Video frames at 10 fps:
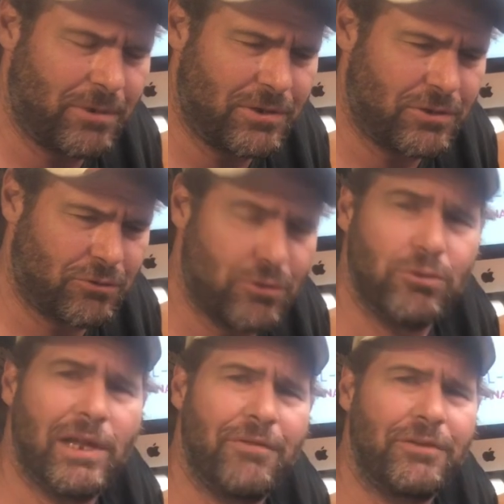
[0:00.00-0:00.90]
and his
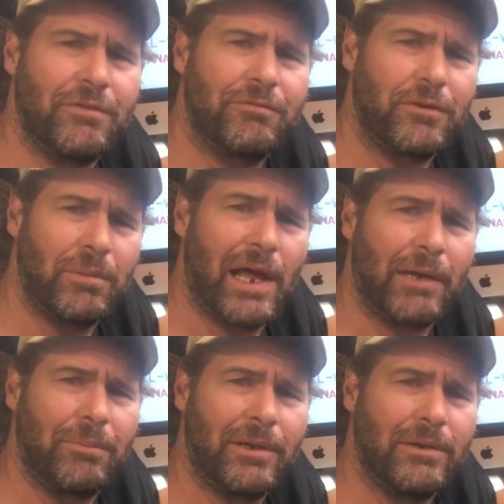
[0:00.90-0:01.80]
crew left him for
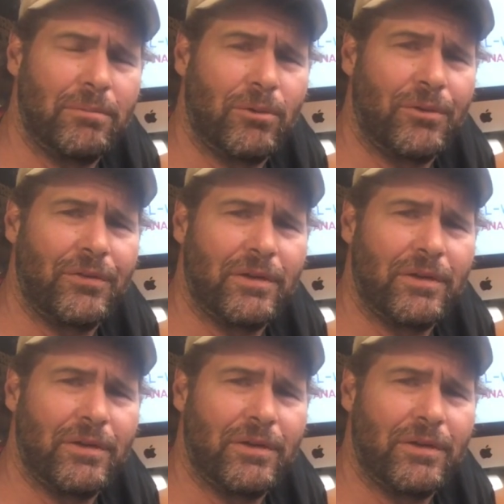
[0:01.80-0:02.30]
Blackbeard aboard